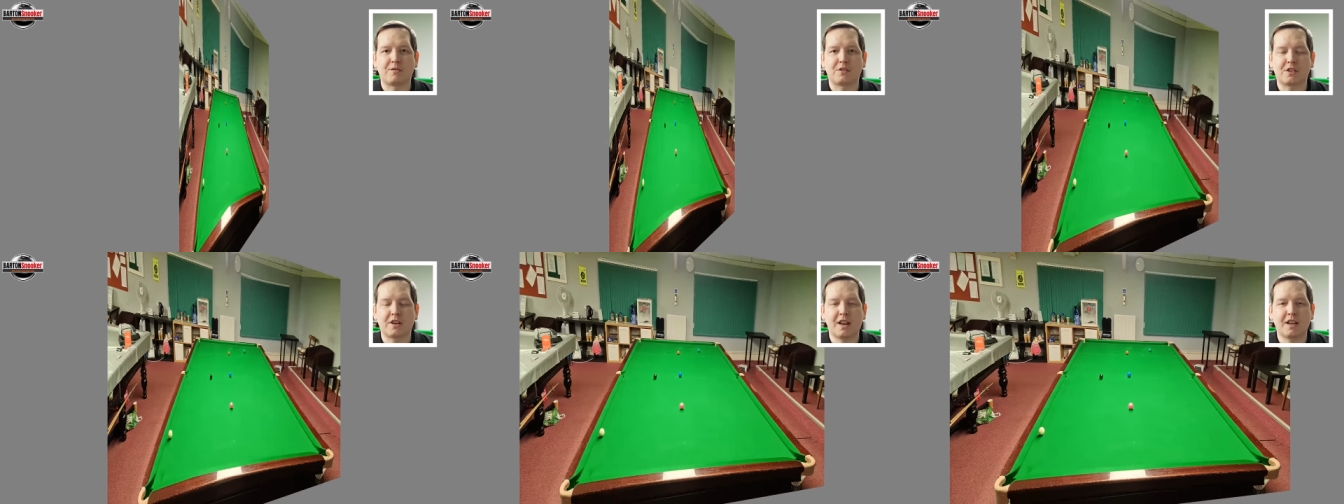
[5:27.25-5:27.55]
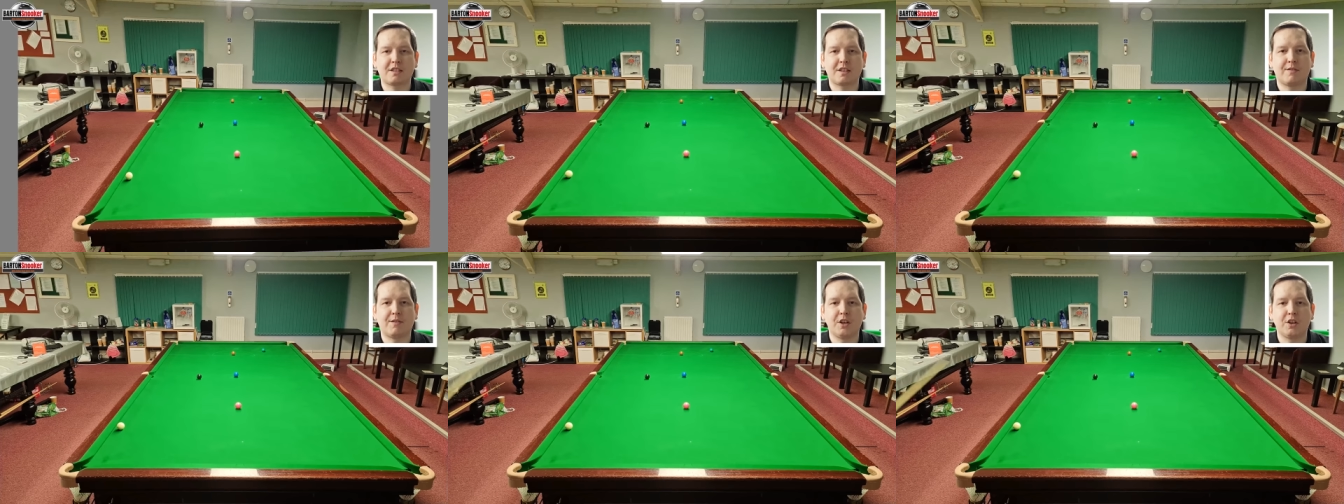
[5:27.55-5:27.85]
So
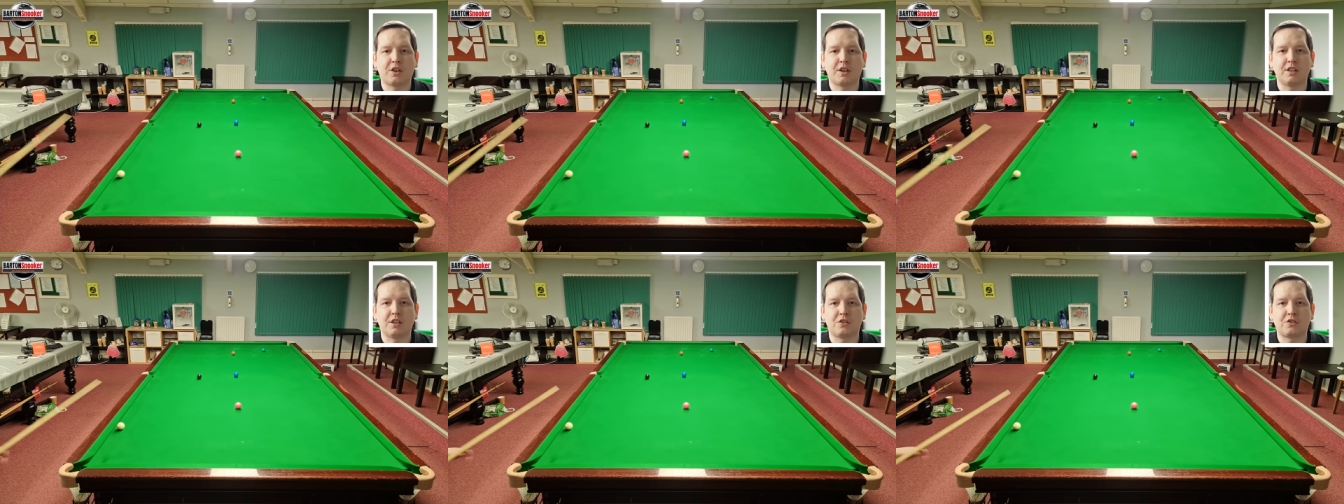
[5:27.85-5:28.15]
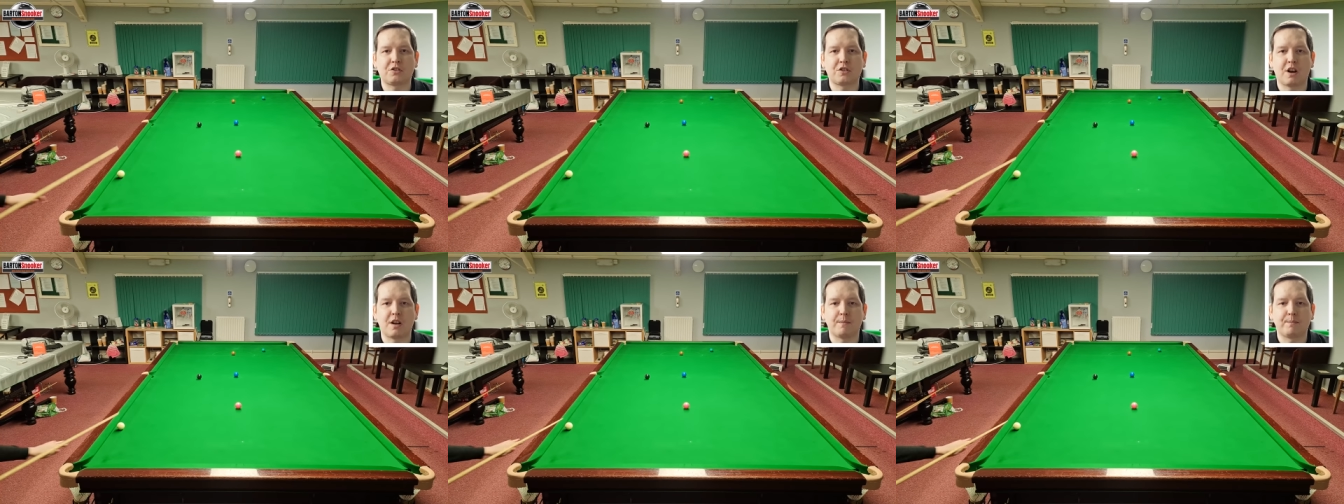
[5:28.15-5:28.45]
let's have a look at this
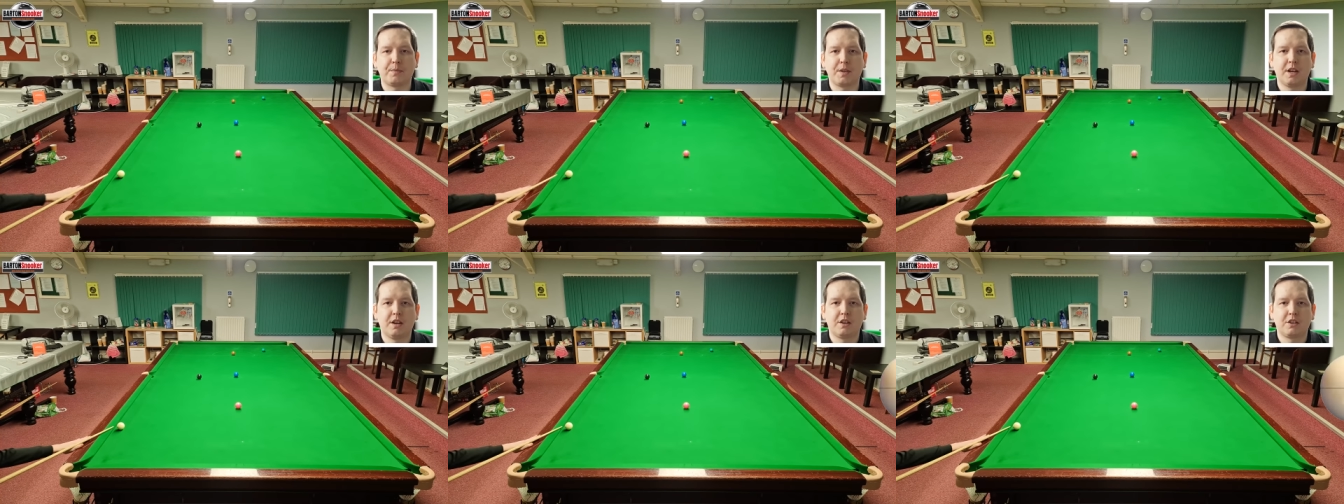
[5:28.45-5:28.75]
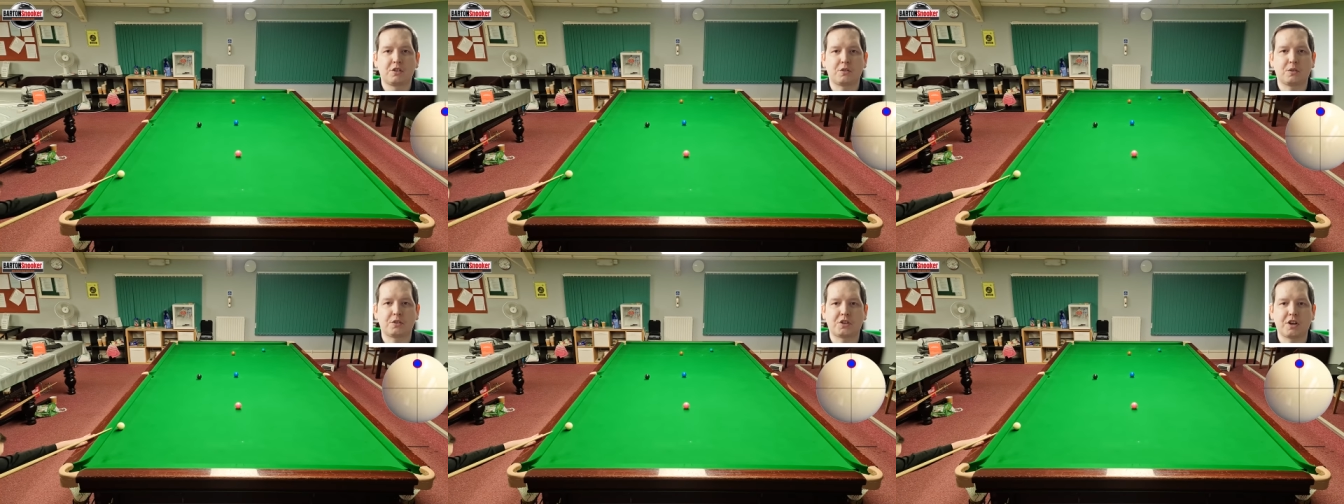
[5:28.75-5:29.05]
shot.
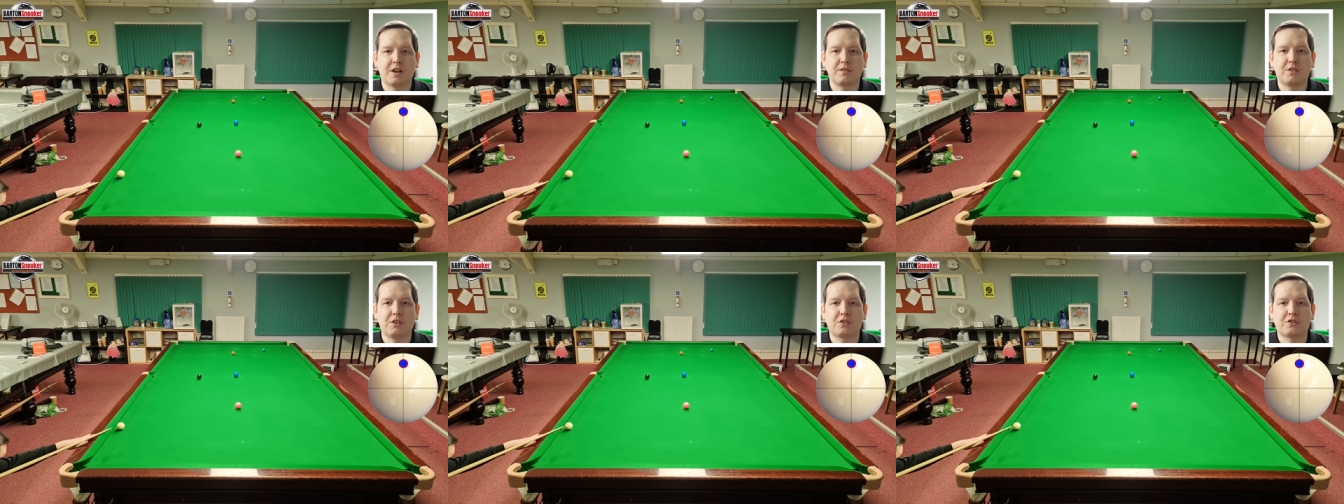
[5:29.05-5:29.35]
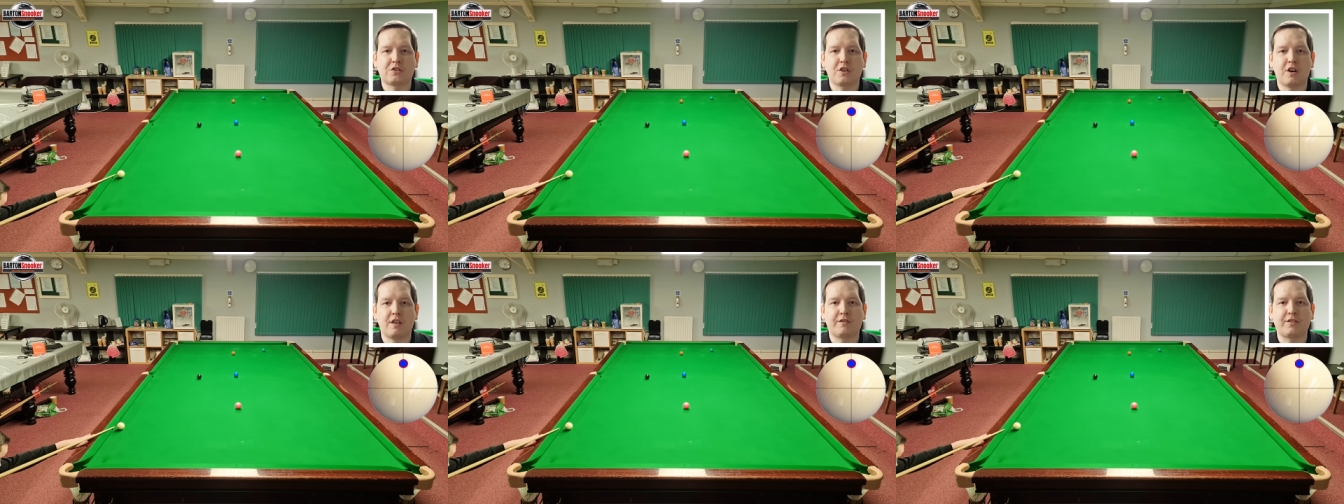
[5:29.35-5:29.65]
So I showed this
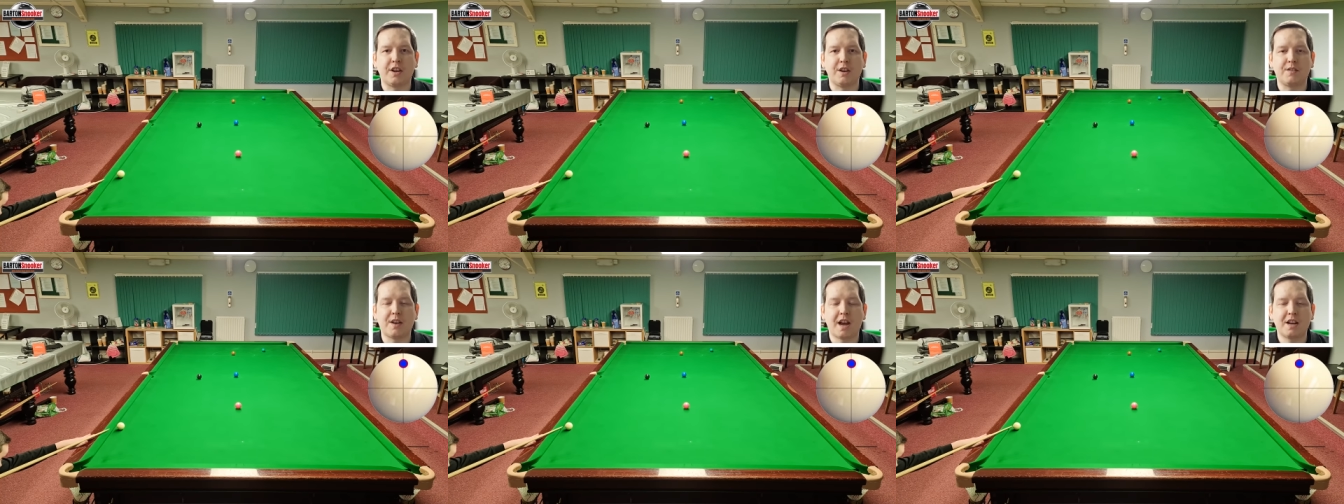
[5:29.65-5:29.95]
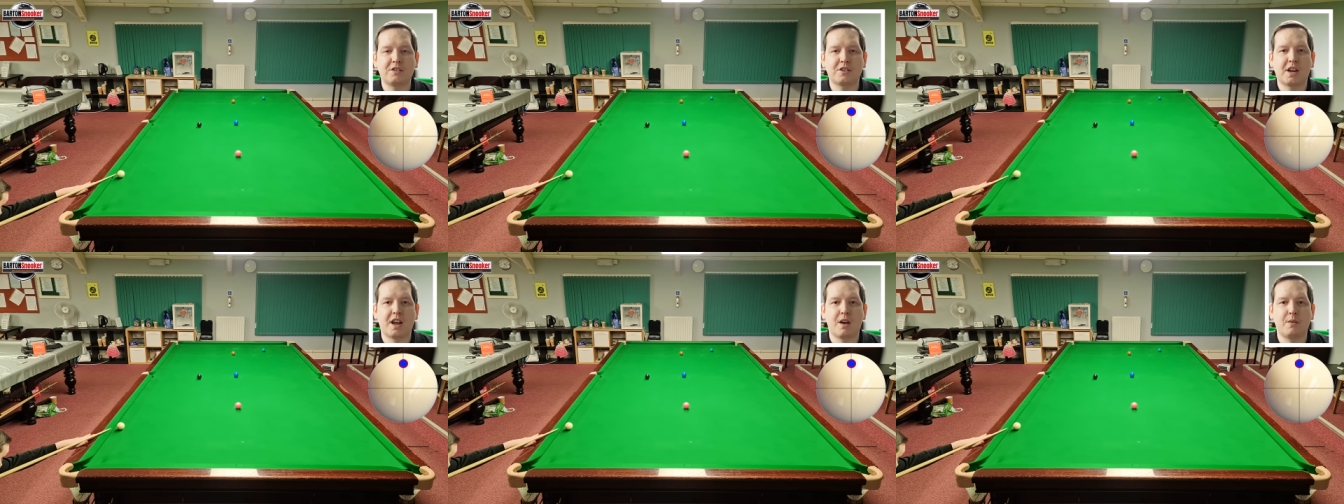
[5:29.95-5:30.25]
shot a few
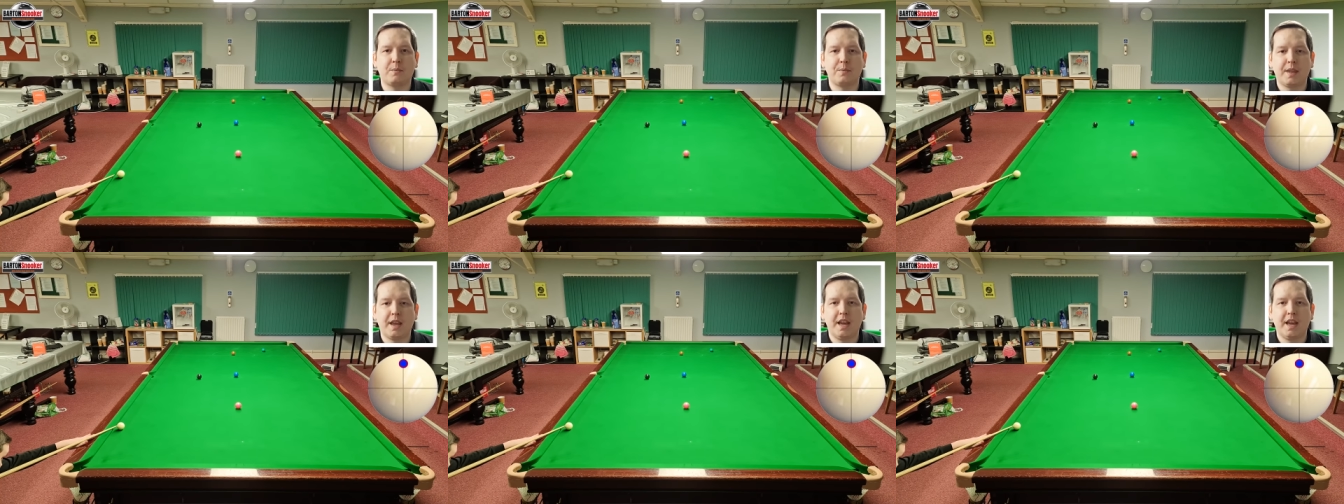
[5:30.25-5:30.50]
days ago.